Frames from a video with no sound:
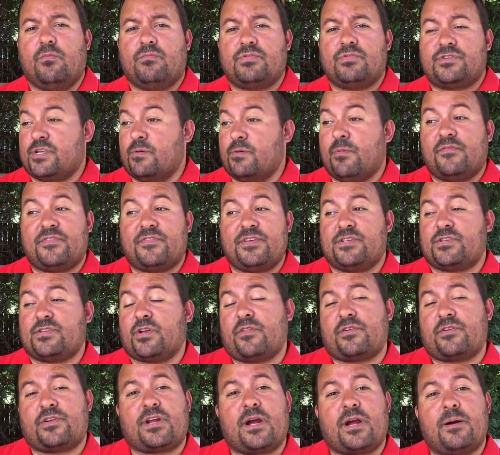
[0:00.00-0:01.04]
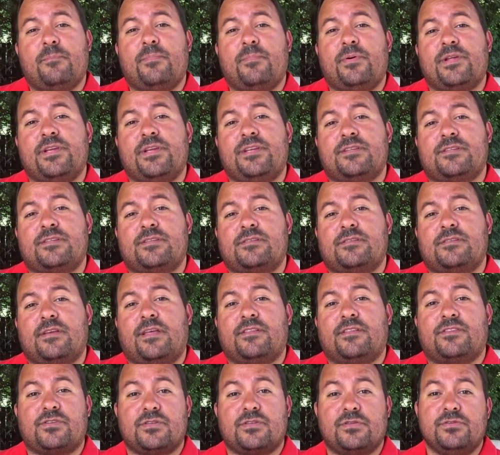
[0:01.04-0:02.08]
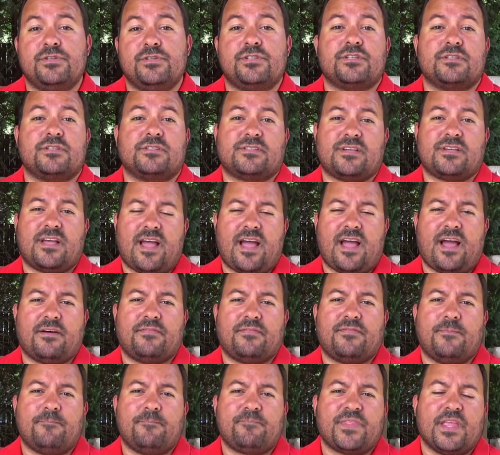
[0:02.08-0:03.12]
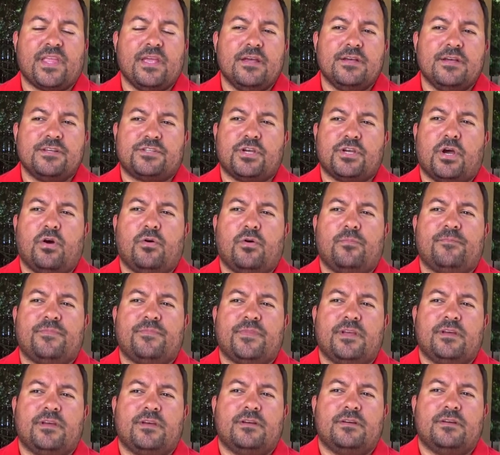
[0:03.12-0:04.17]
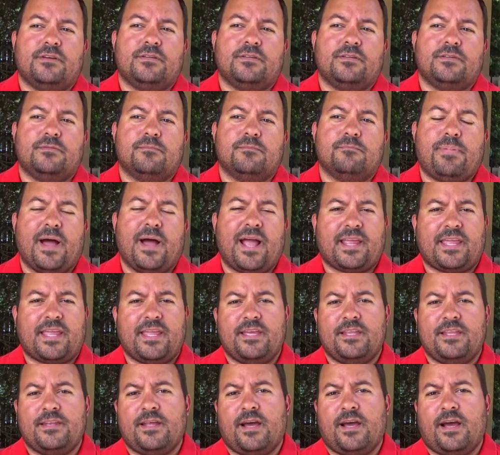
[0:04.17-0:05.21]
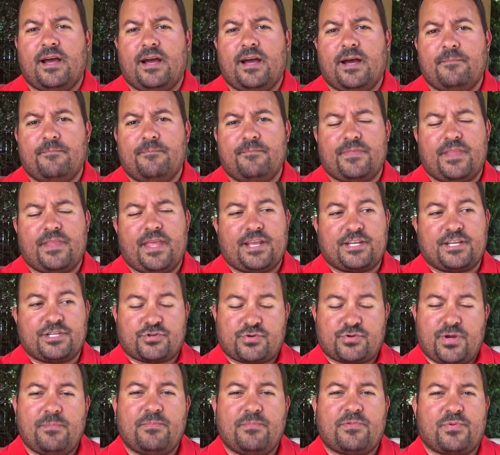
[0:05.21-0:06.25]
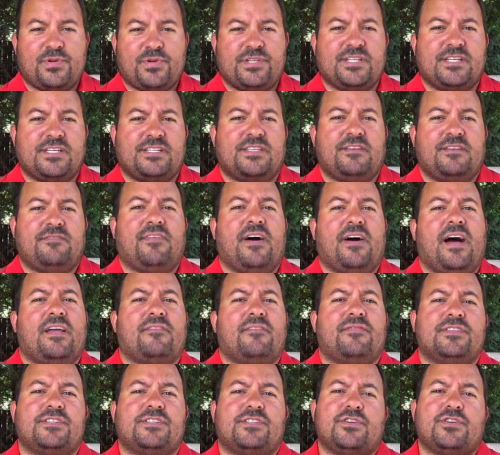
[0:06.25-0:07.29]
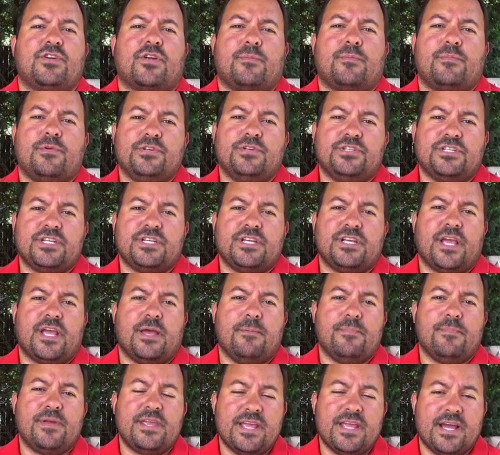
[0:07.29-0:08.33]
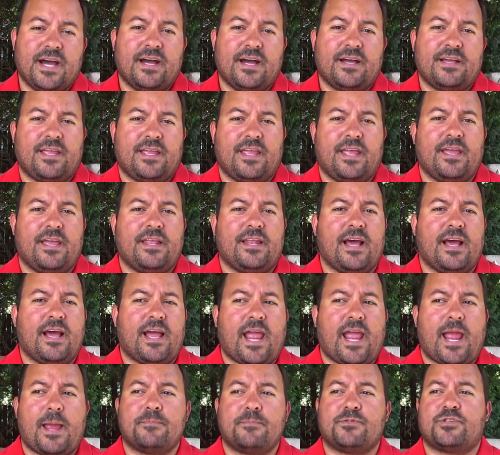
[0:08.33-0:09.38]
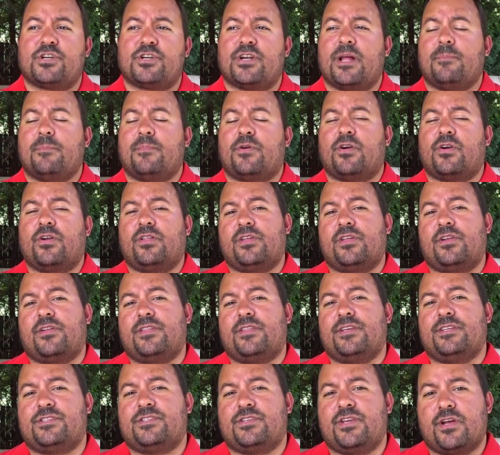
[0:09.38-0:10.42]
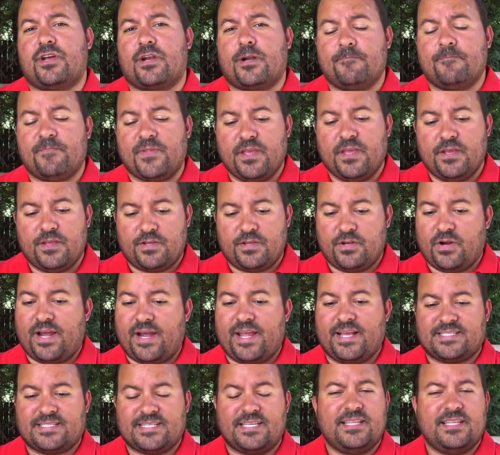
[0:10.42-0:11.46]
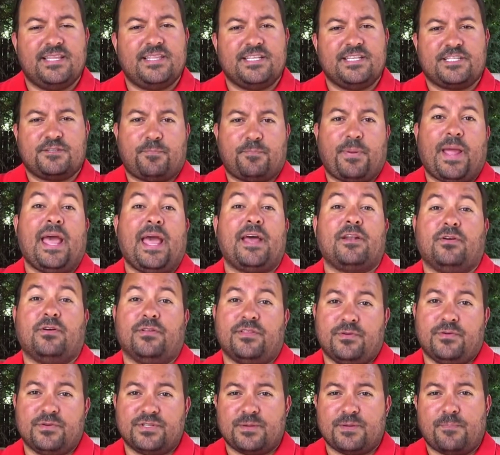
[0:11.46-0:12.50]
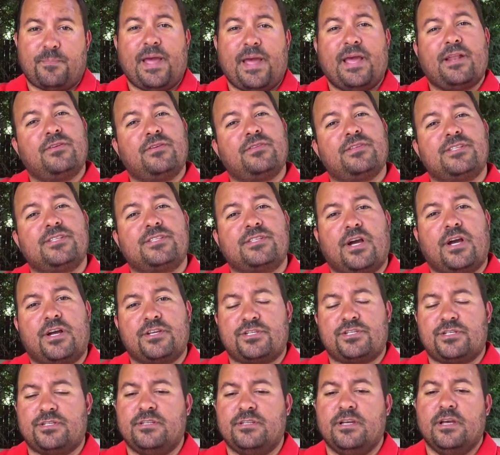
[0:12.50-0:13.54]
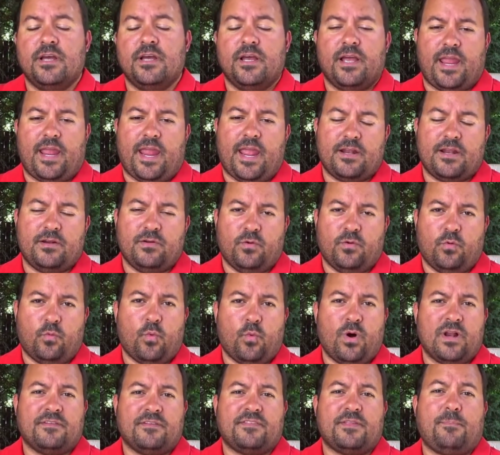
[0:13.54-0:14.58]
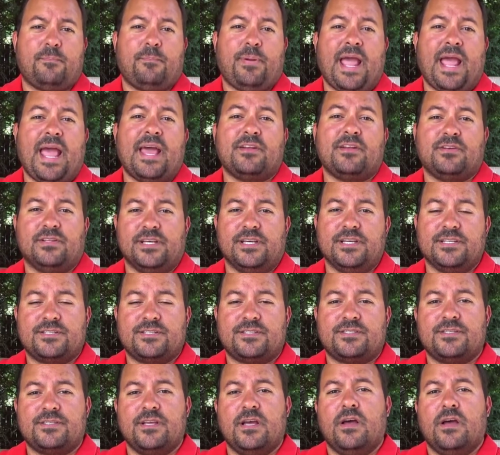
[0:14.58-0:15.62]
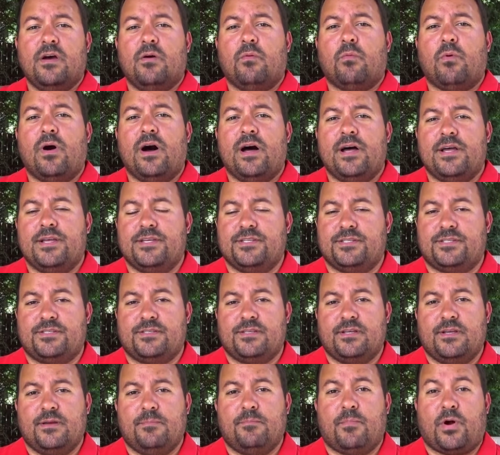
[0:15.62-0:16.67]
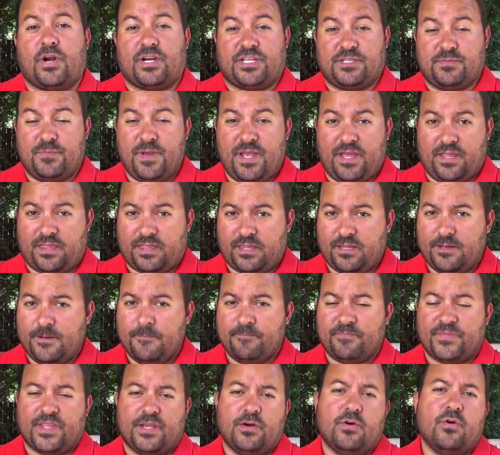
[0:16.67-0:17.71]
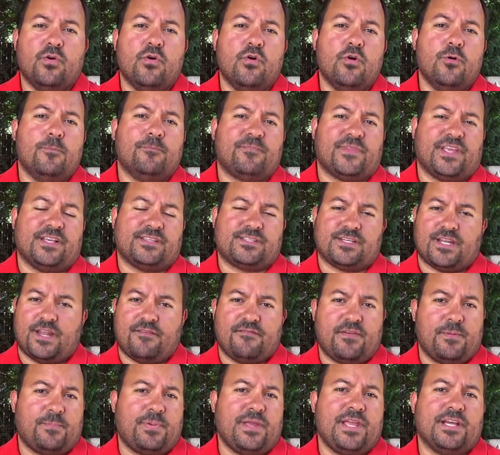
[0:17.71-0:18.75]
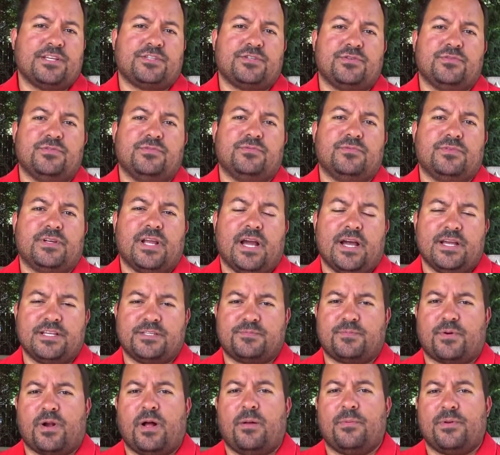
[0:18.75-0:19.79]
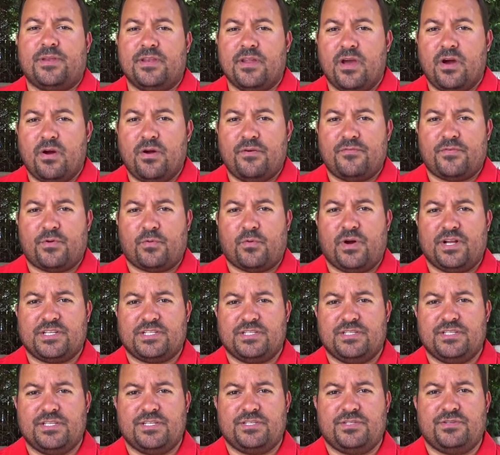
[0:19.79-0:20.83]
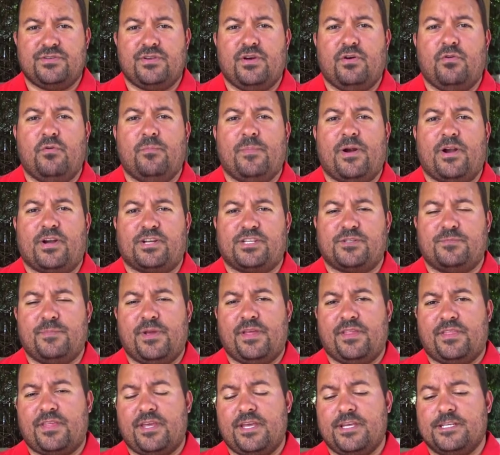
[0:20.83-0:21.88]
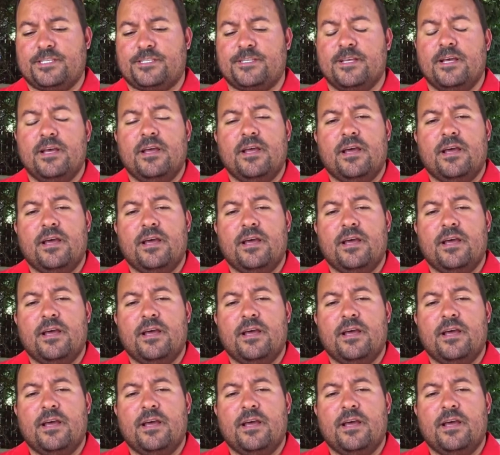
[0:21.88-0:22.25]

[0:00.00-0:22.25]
some of these other companies and solutions have. So back in Extreme 365 and CRMUG EMEA in Amsterdam earlier this year, I attended this panel. There was a panel discussion, and one of the panelists was Mark Smith, who is an MVP, as you guys probably know. If you're watching this, you know who Mark Smith is.